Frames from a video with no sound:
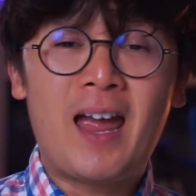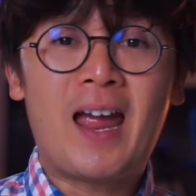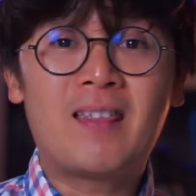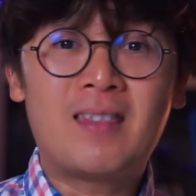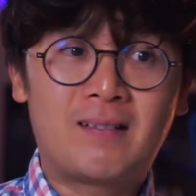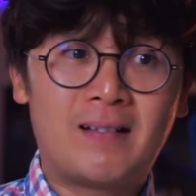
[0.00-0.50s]

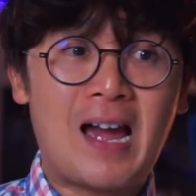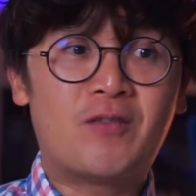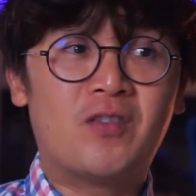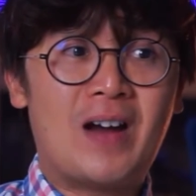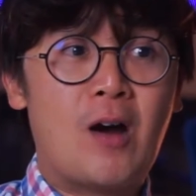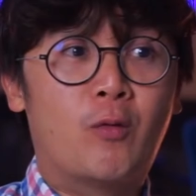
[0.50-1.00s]
and the graph
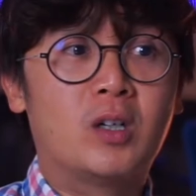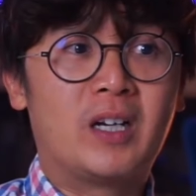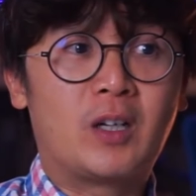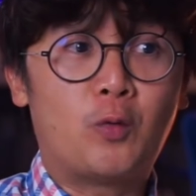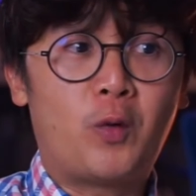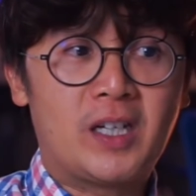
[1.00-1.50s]
of our
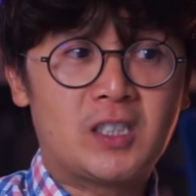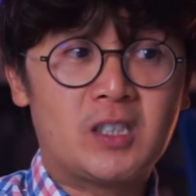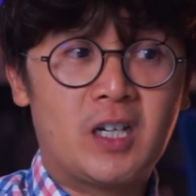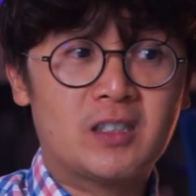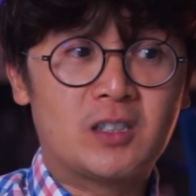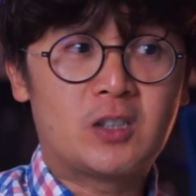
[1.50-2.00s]

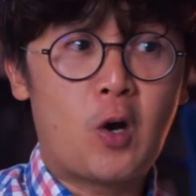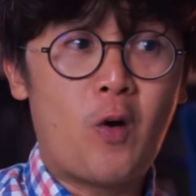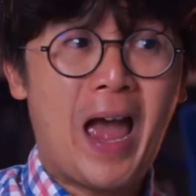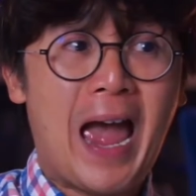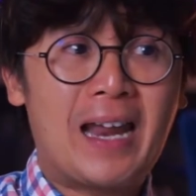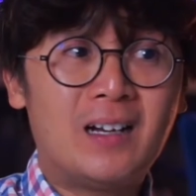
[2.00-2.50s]
equation. So
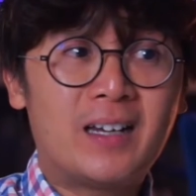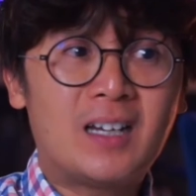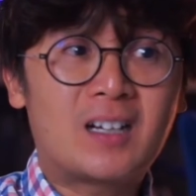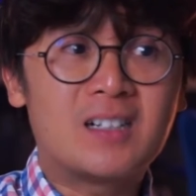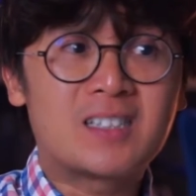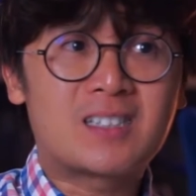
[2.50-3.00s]

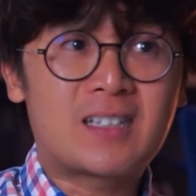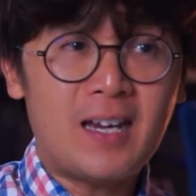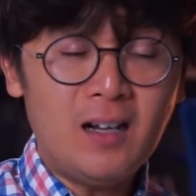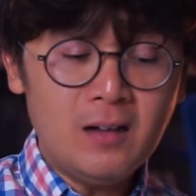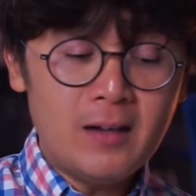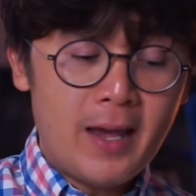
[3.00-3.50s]
analytical
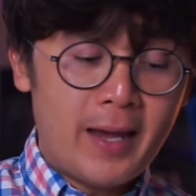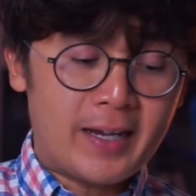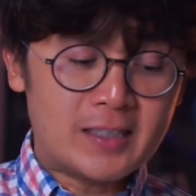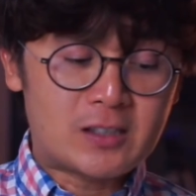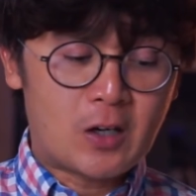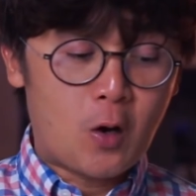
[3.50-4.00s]
skill
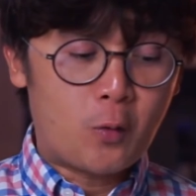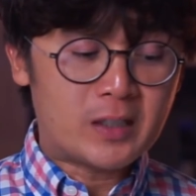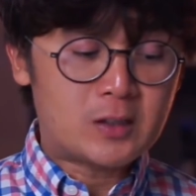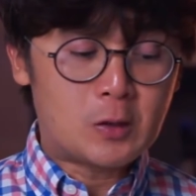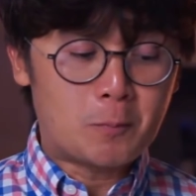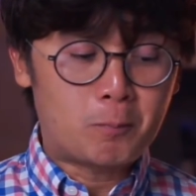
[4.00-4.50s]
is
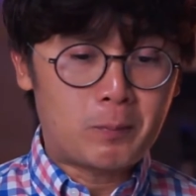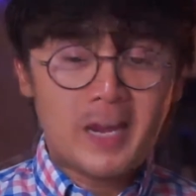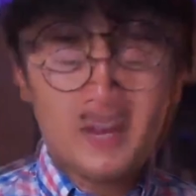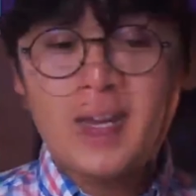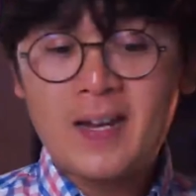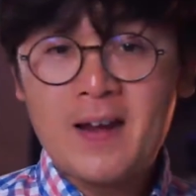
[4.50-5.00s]
going to
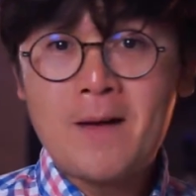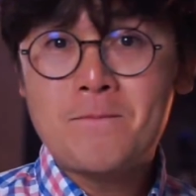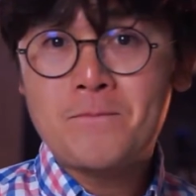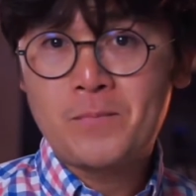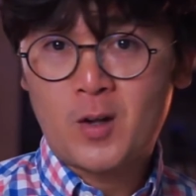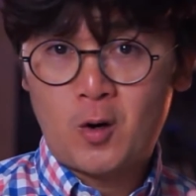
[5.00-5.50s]
play
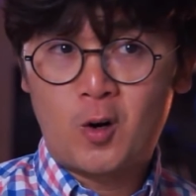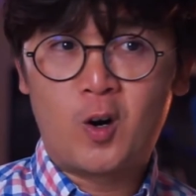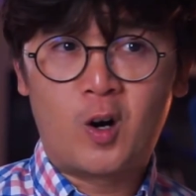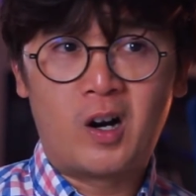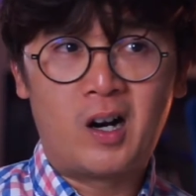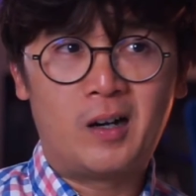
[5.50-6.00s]

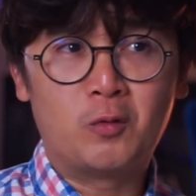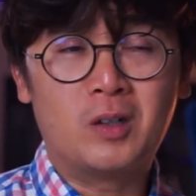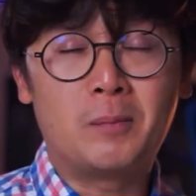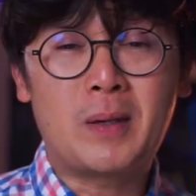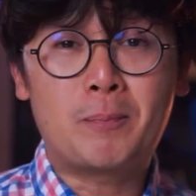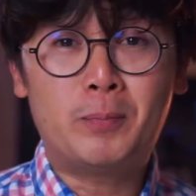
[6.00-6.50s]
or
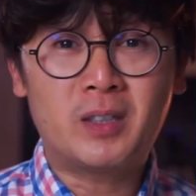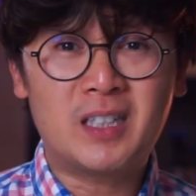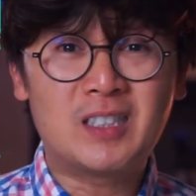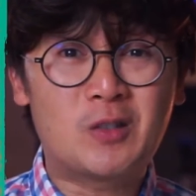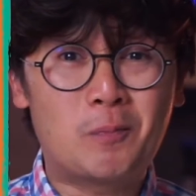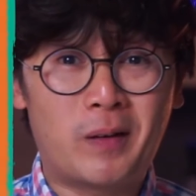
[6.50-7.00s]
will be put
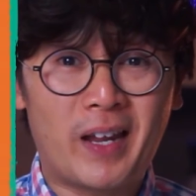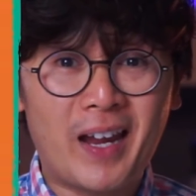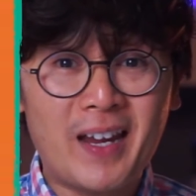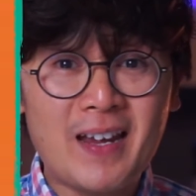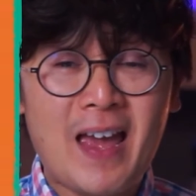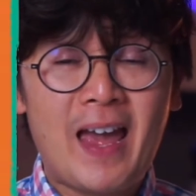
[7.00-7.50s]
into
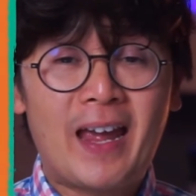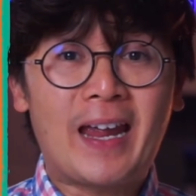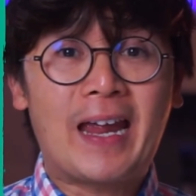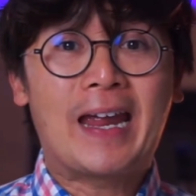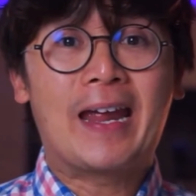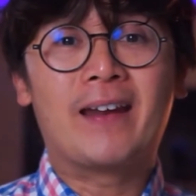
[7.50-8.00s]
play
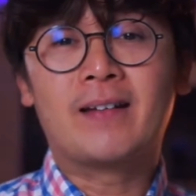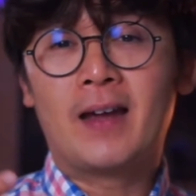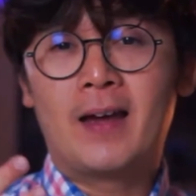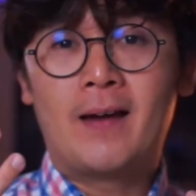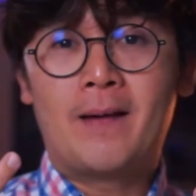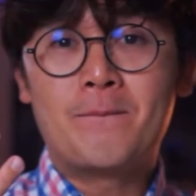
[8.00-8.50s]
in
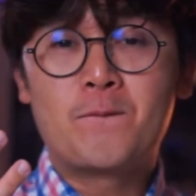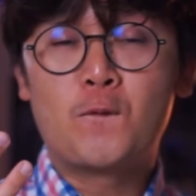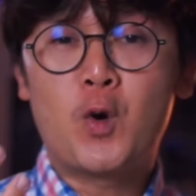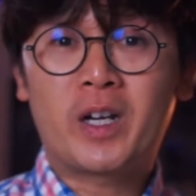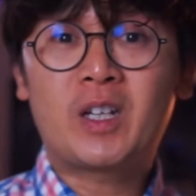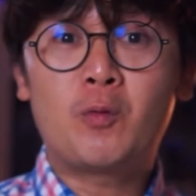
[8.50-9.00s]

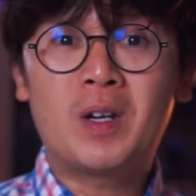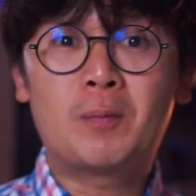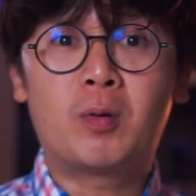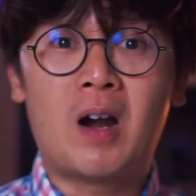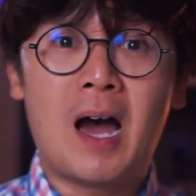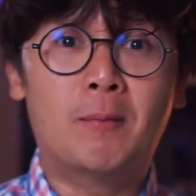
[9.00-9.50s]
working with
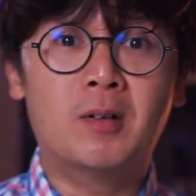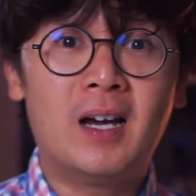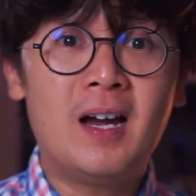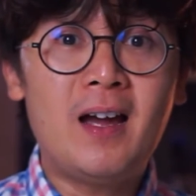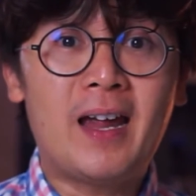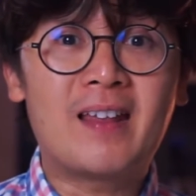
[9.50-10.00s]

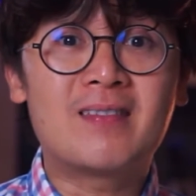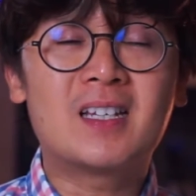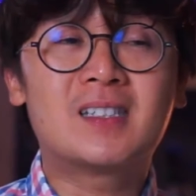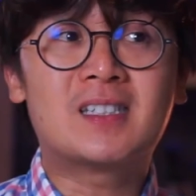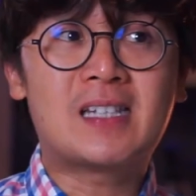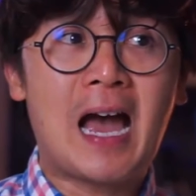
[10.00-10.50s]
parabola, and
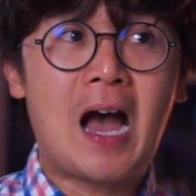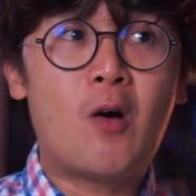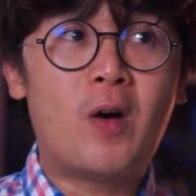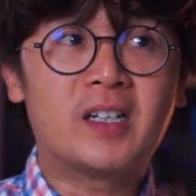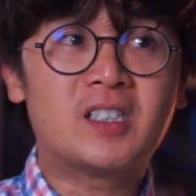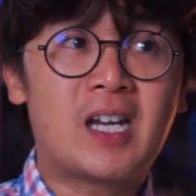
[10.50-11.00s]
this is how
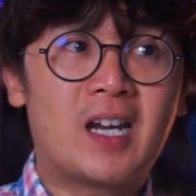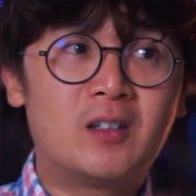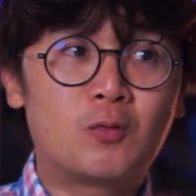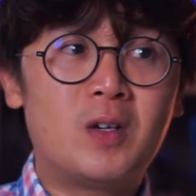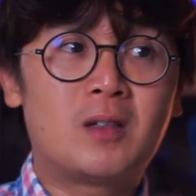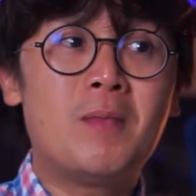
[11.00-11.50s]
I share
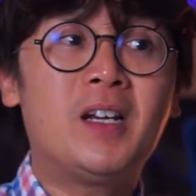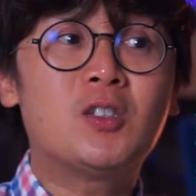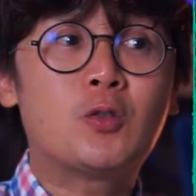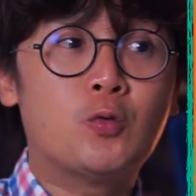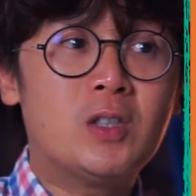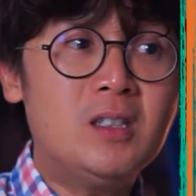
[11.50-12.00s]
it with my
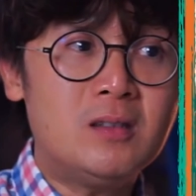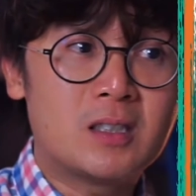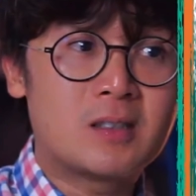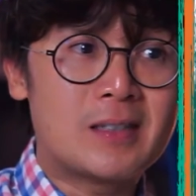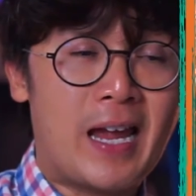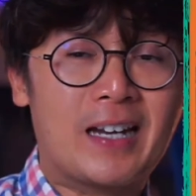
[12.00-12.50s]

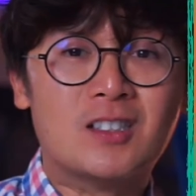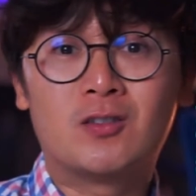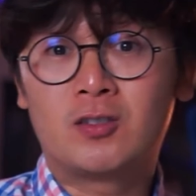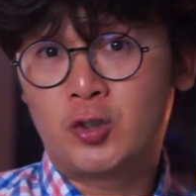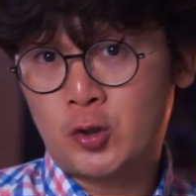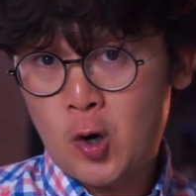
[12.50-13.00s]
students and
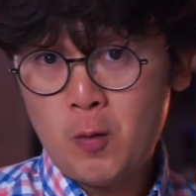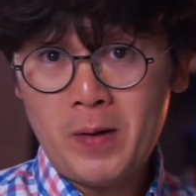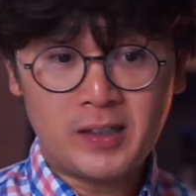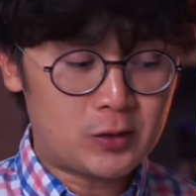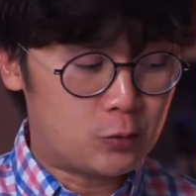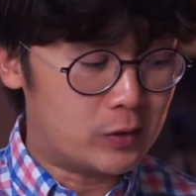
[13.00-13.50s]
show
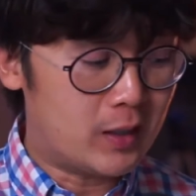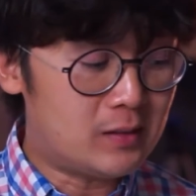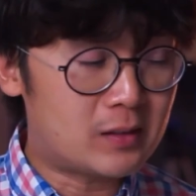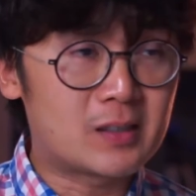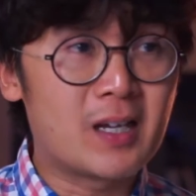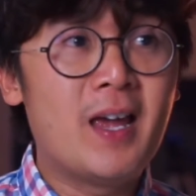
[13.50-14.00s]
my
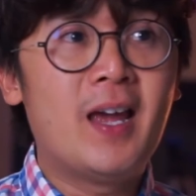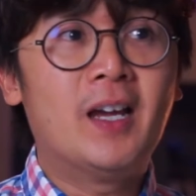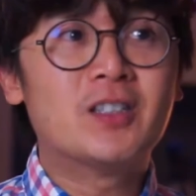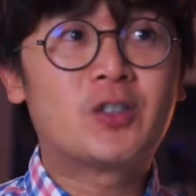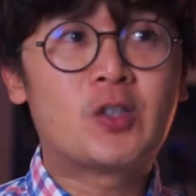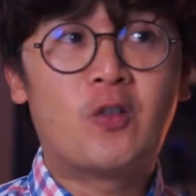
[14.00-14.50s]
students.
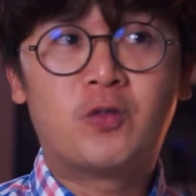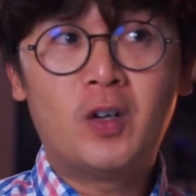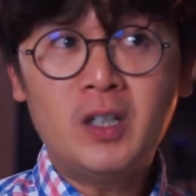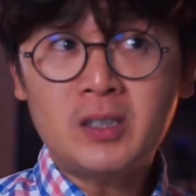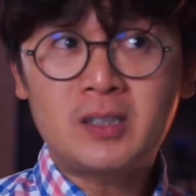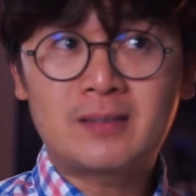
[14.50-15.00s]
So
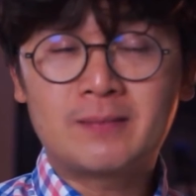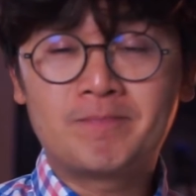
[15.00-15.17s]
first,